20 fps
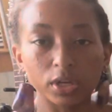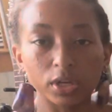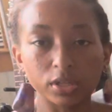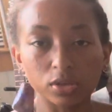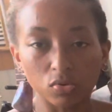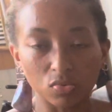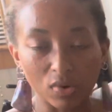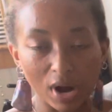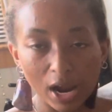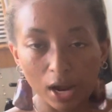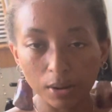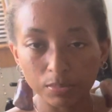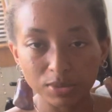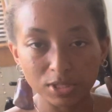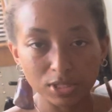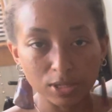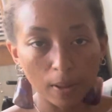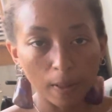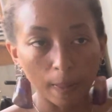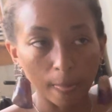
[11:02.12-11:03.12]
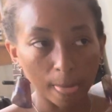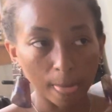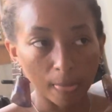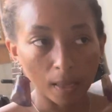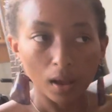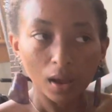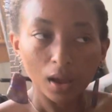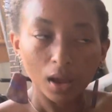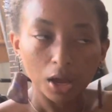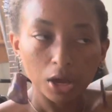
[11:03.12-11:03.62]
in the wraps.
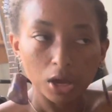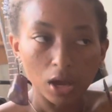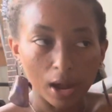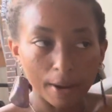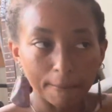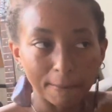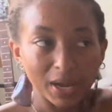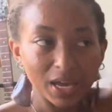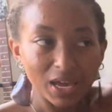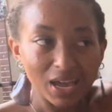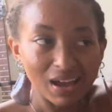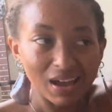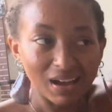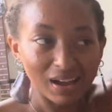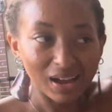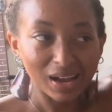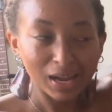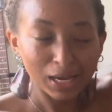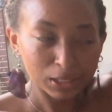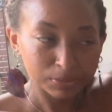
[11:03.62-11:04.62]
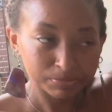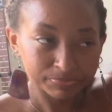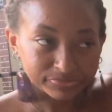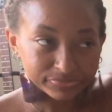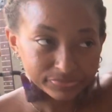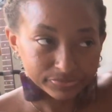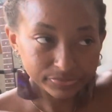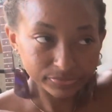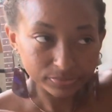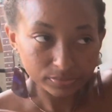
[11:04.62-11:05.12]
I might add
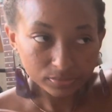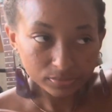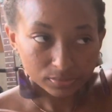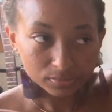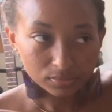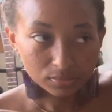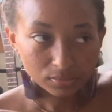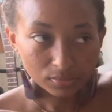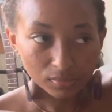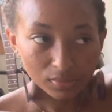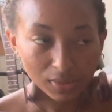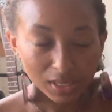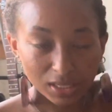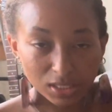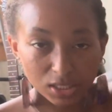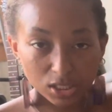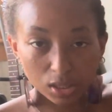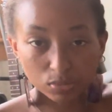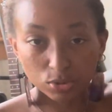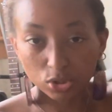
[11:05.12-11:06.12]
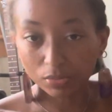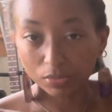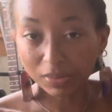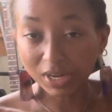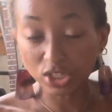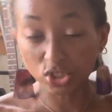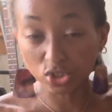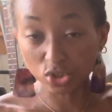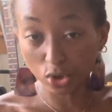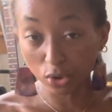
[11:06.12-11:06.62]
some to my
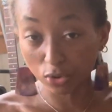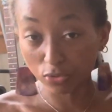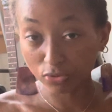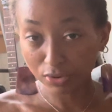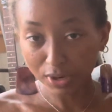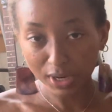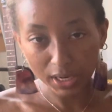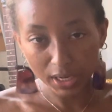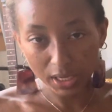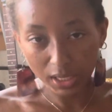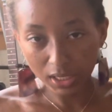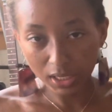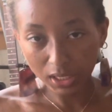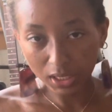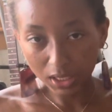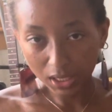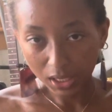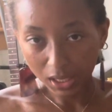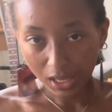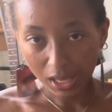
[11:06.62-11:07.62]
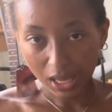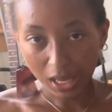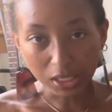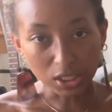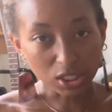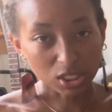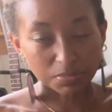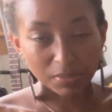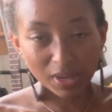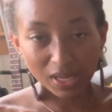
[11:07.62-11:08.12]
stir fry and
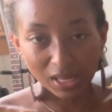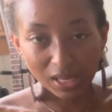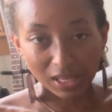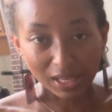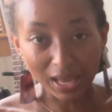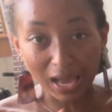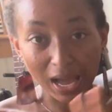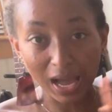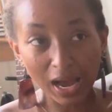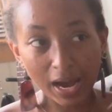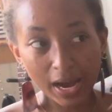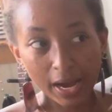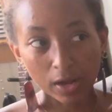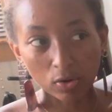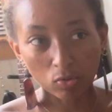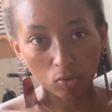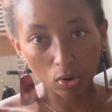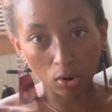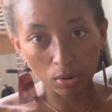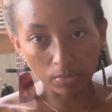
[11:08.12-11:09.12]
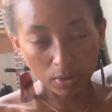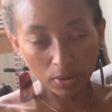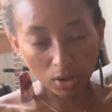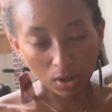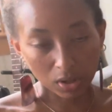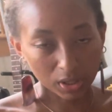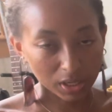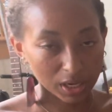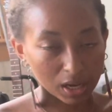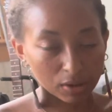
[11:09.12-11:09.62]
just make it like a high raw meal
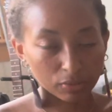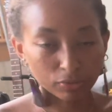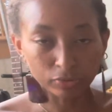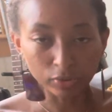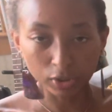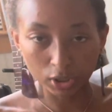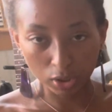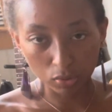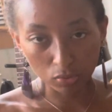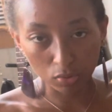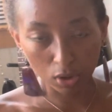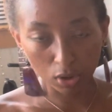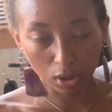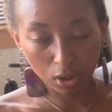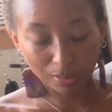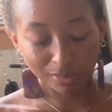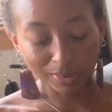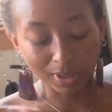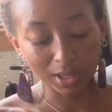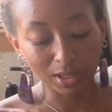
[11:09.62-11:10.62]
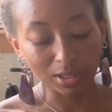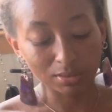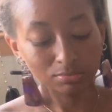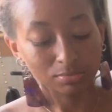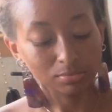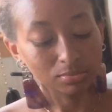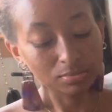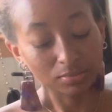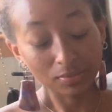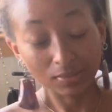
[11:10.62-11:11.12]
and not fully raw, but
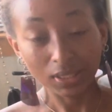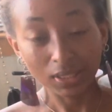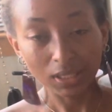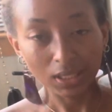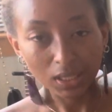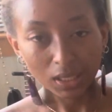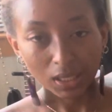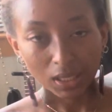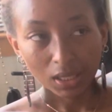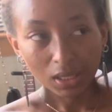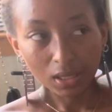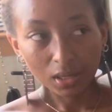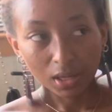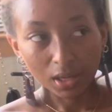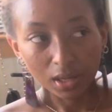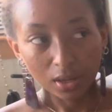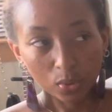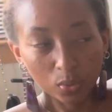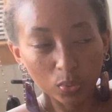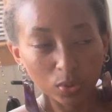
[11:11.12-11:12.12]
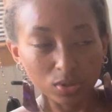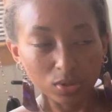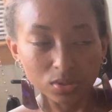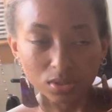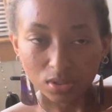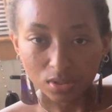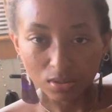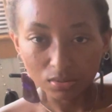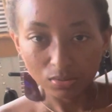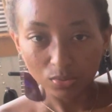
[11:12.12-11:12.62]
we'll
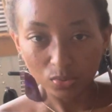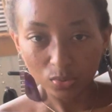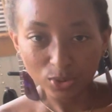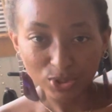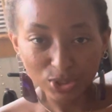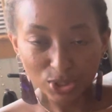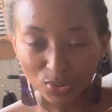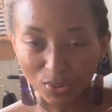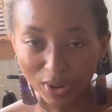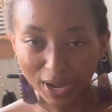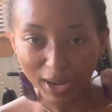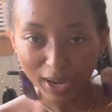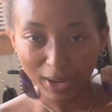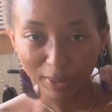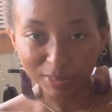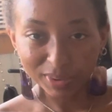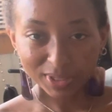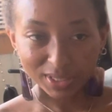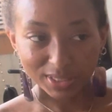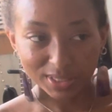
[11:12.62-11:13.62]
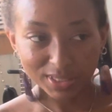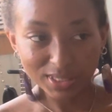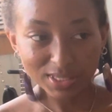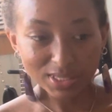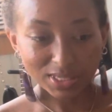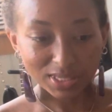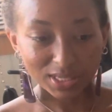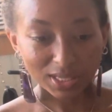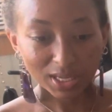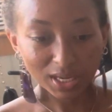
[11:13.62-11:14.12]
see. We'll see what
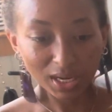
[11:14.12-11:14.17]
happens.